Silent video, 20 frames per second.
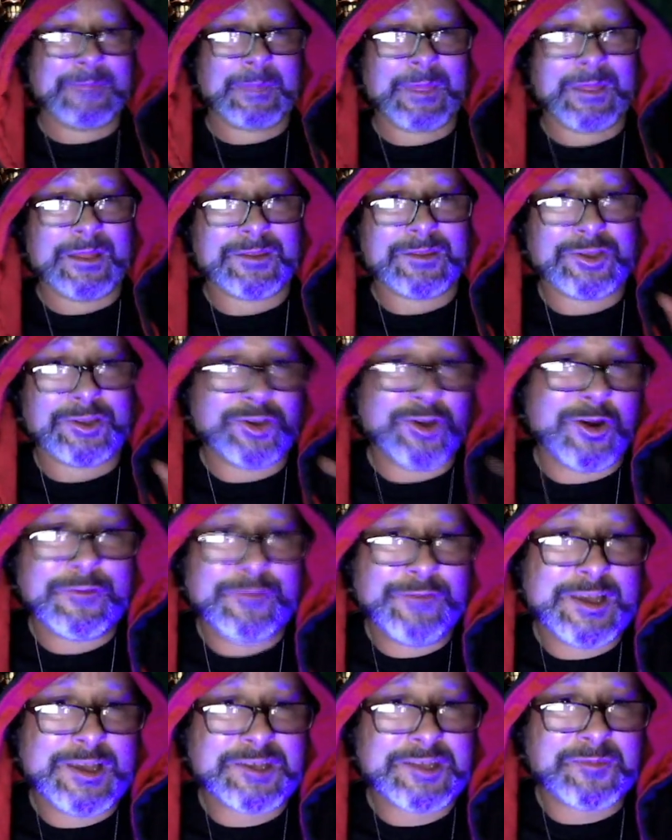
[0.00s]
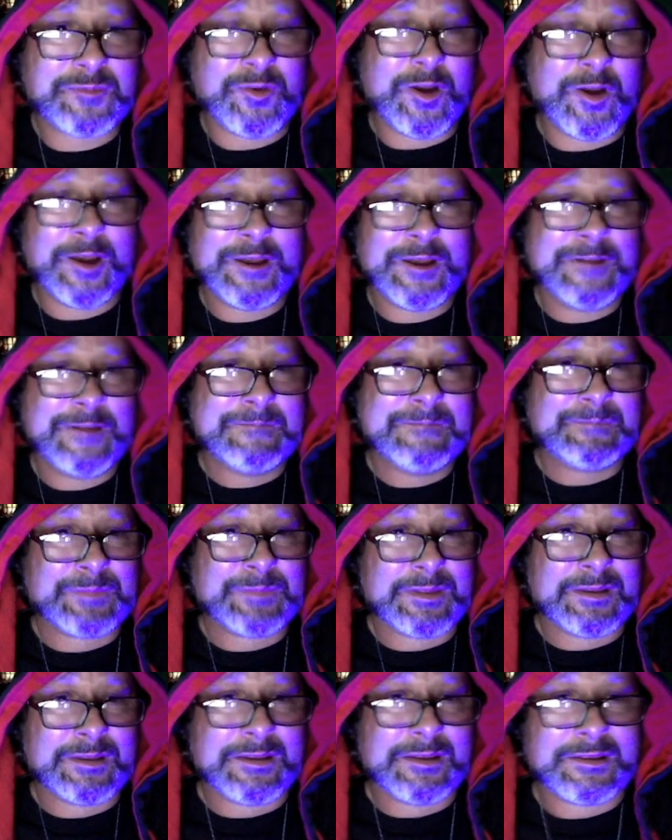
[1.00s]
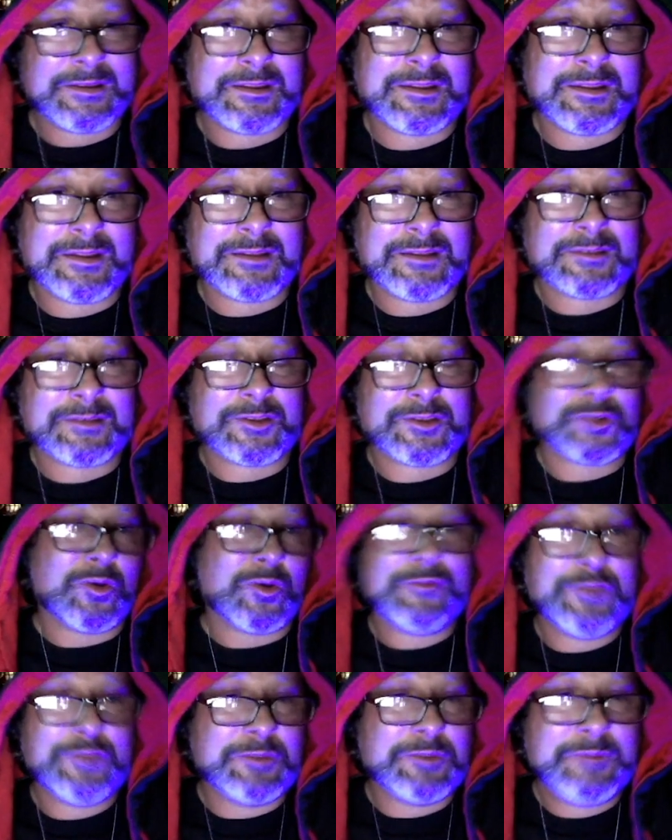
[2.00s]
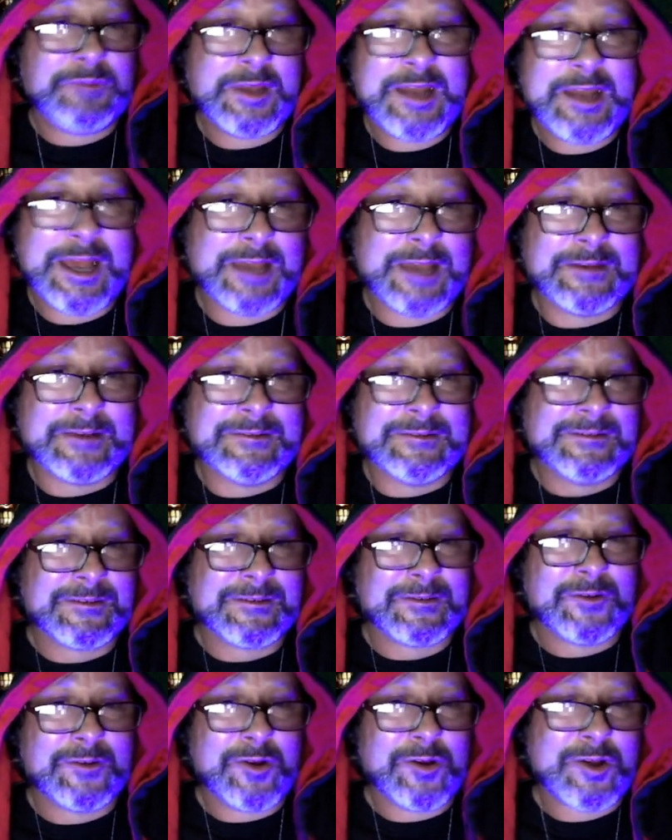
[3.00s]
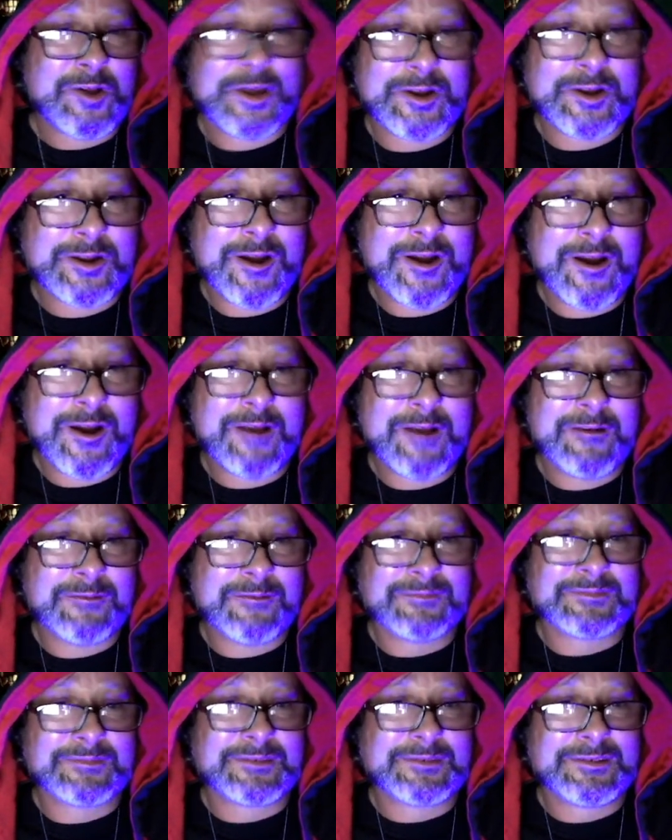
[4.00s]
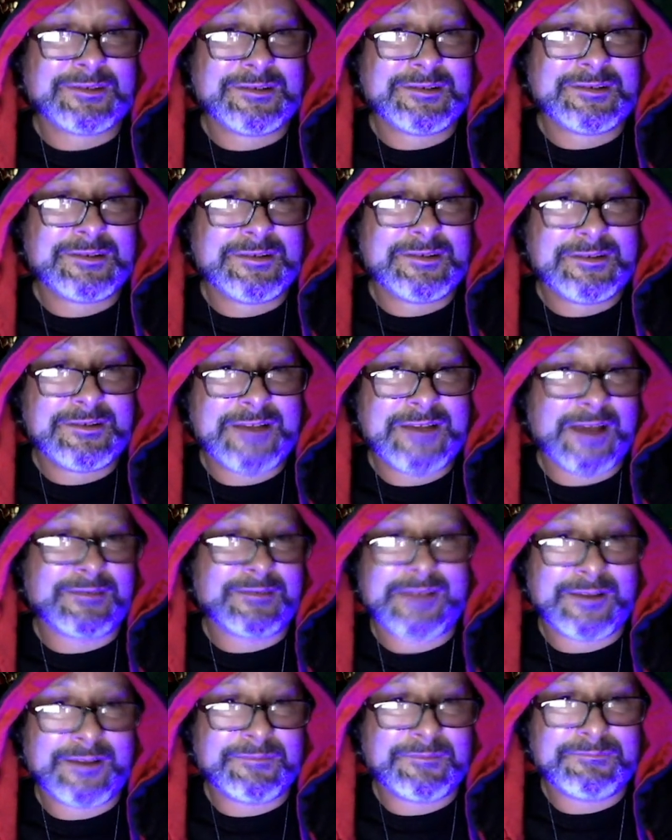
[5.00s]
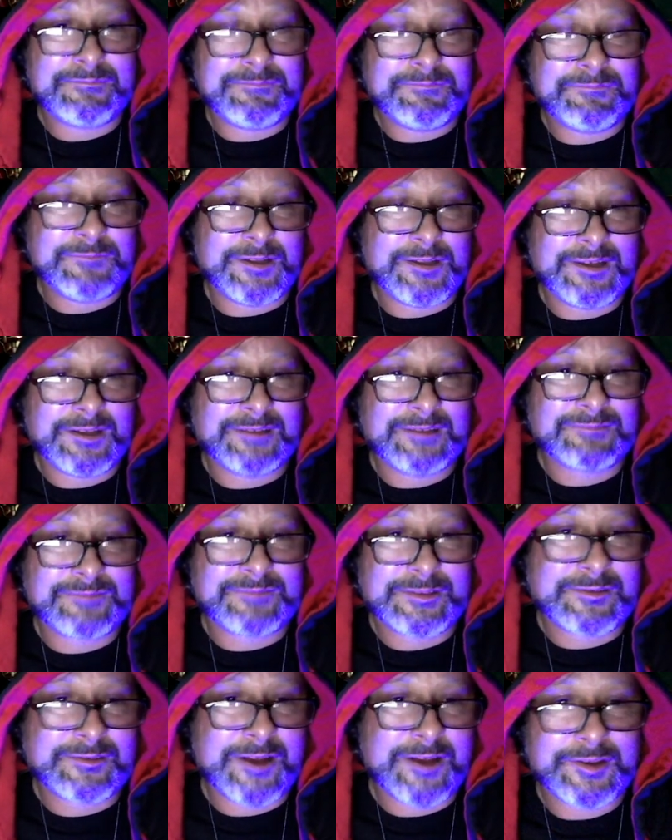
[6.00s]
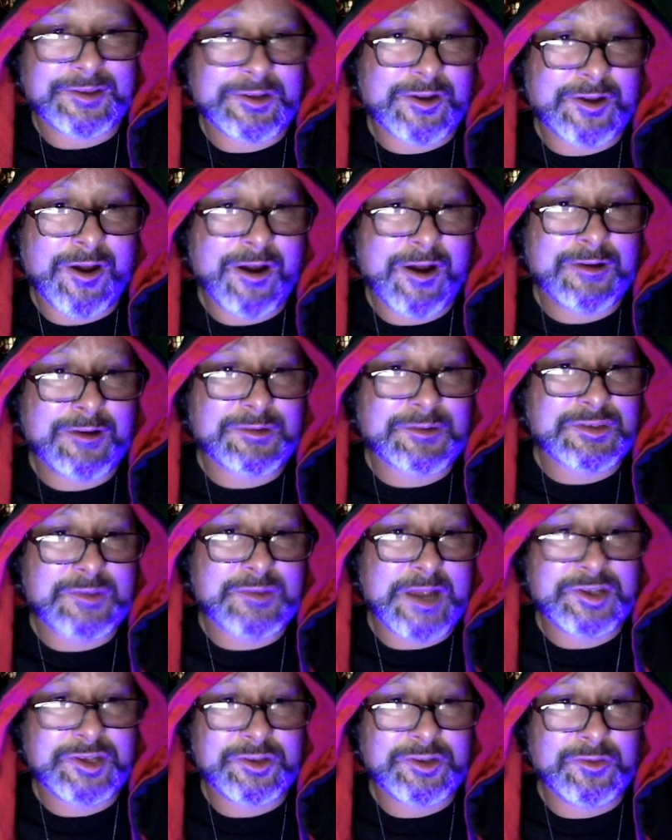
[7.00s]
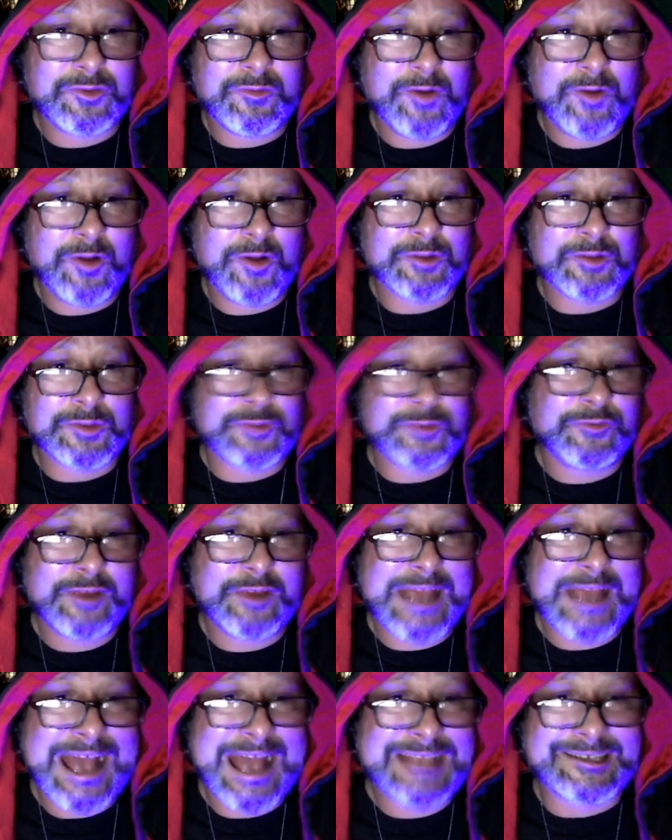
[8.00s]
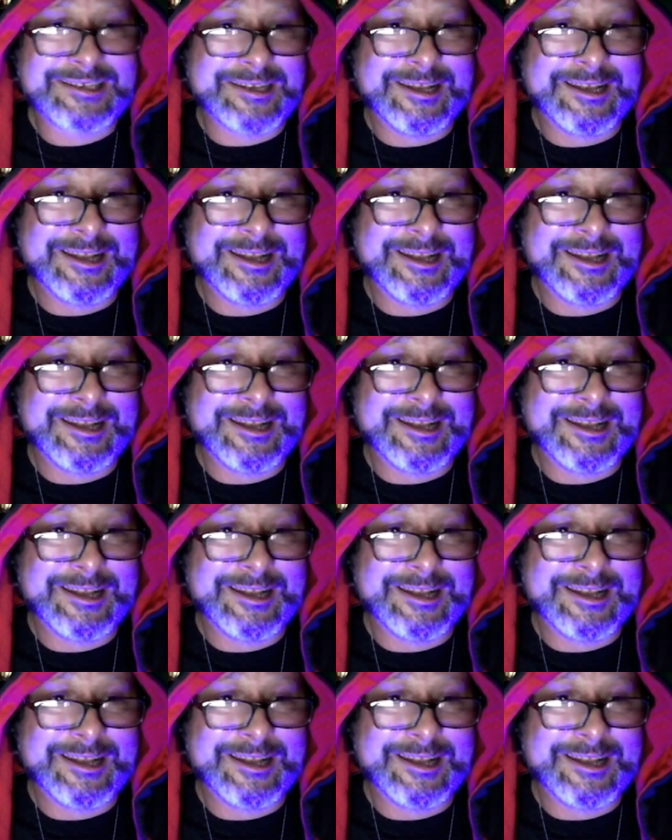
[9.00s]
The dog-faced boy, the dwarf and the pinhead, all got in a car, got their car smashed into a pole. It was a freak accident.